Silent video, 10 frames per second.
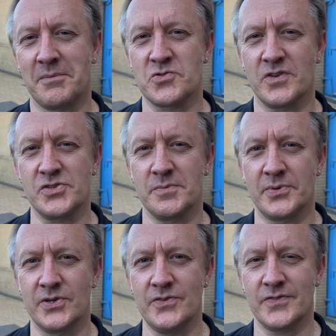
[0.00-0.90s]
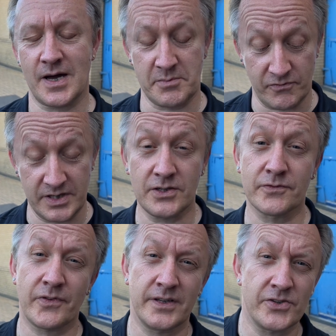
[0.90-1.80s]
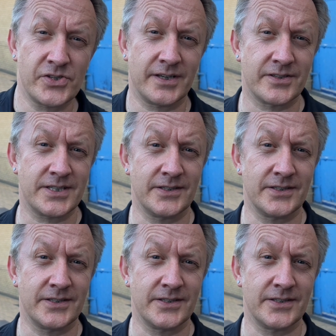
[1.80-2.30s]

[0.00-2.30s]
name is Richard Booth. I'm a really good friend of Charles